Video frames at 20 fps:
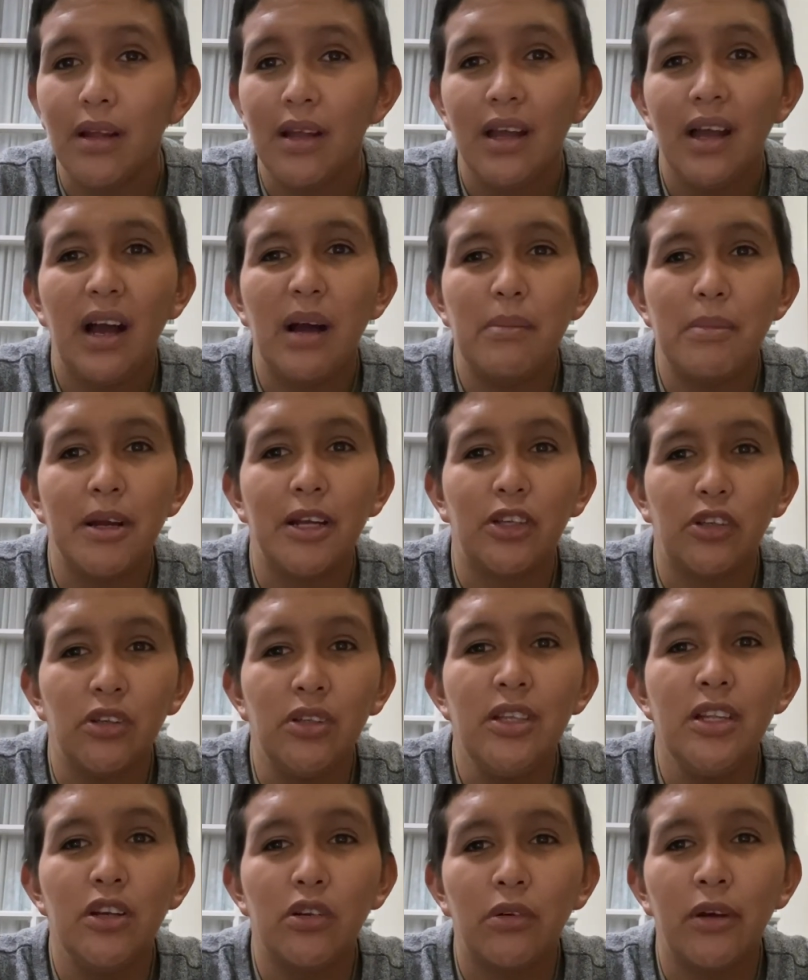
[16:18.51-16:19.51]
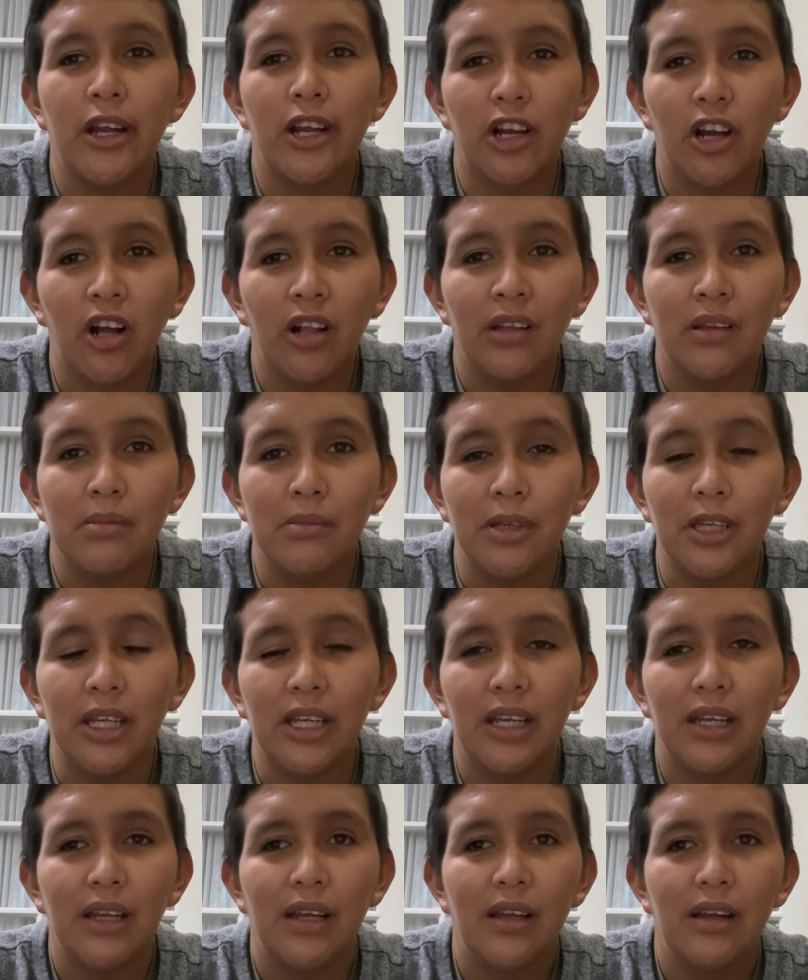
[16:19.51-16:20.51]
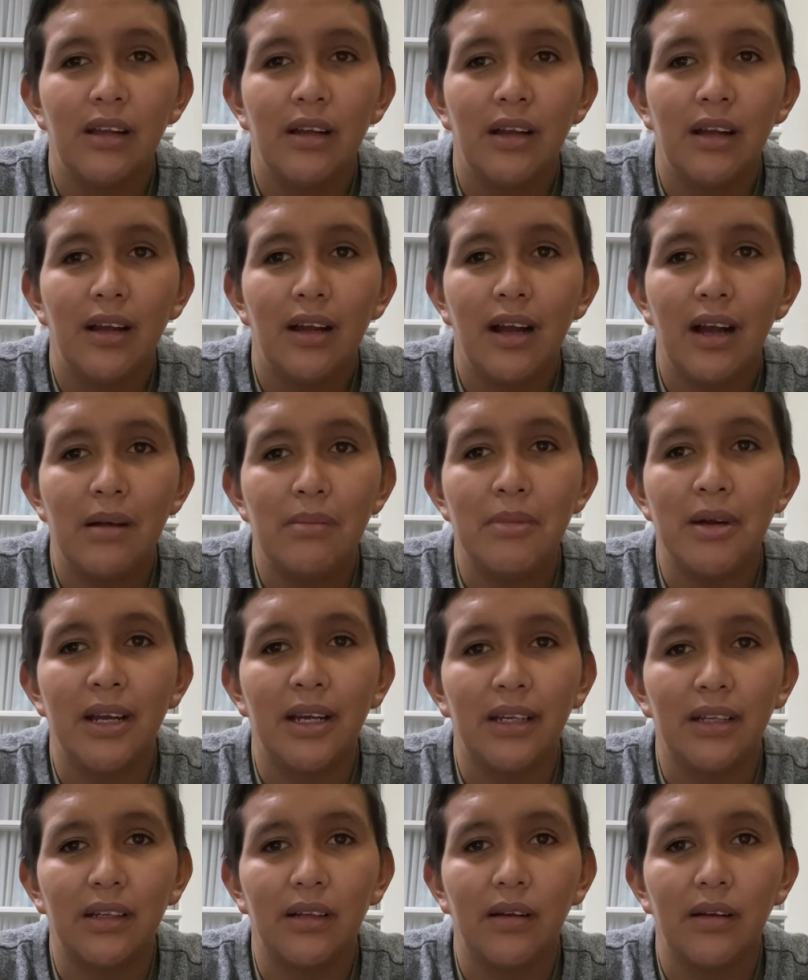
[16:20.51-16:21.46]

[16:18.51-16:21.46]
I'm like, you need to quit calling me. I'm like,